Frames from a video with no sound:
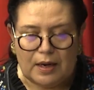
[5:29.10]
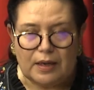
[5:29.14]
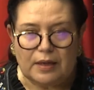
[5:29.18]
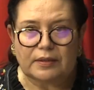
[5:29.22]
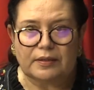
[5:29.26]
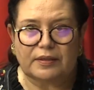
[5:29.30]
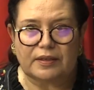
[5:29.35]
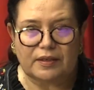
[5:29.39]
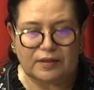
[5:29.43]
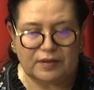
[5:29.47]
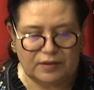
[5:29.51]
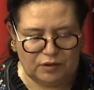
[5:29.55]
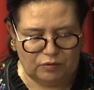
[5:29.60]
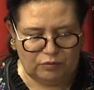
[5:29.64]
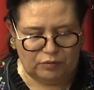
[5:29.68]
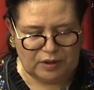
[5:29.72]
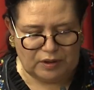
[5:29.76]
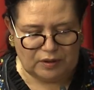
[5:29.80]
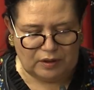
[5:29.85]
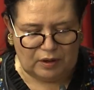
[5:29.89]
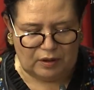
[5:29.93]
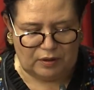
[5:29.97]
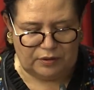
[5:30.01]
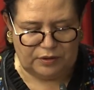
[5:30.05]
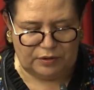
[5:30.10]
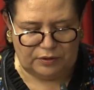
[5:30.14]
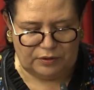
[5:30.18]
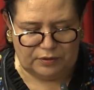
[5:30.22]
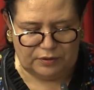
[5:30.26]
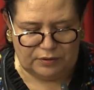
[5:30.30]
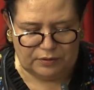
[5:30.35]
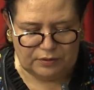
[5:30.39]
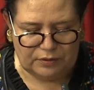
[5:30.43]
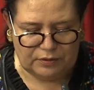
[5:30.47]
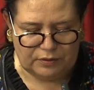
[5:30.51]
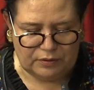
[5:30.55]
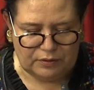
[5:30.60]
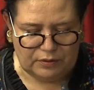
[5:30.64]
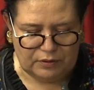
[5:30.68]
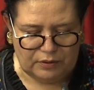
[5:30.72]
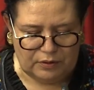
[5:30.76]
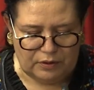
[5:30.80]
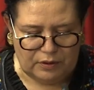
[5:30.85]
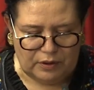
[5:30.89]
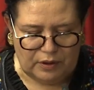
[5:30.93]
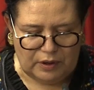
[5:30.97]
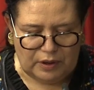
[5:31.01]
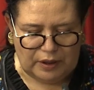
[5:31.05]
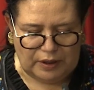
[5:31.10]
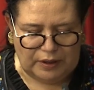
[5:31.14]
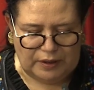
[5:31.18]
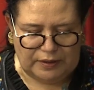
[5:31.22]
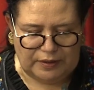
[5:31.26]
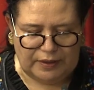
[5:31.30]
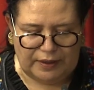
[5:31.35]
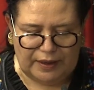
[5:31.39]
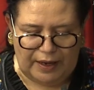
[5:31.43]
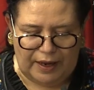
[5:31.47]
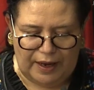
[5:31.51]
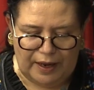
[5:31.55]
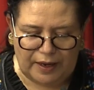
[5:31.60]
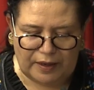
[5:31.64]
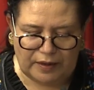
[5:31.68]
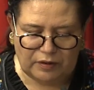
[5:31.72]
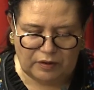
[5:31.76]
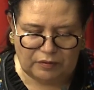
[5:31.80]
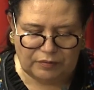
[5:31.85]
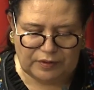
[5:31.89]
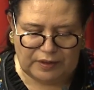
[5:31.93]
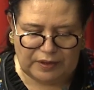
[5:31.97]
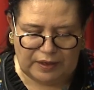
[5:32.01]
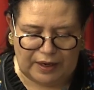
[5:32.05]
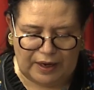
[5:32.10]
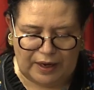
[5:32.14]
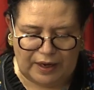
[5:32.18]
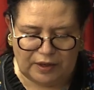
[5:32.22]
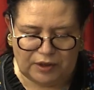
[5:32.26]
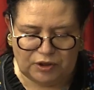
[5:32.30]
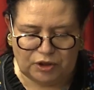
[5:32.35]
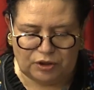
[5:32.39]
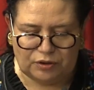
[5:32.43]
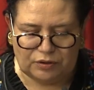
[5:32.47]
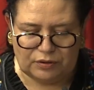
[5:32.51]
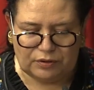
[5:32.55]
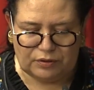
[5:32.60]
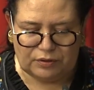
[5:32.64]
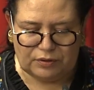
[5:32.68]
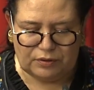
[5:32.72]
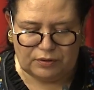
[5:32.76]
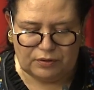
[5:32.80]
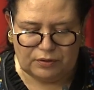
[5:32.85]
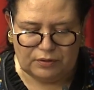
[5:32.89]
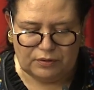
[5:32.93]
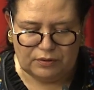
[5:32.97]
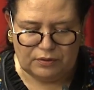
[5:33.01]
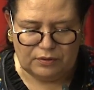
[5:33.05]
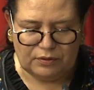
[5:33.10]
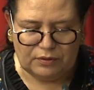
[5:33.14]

This resulted in the end of the actions.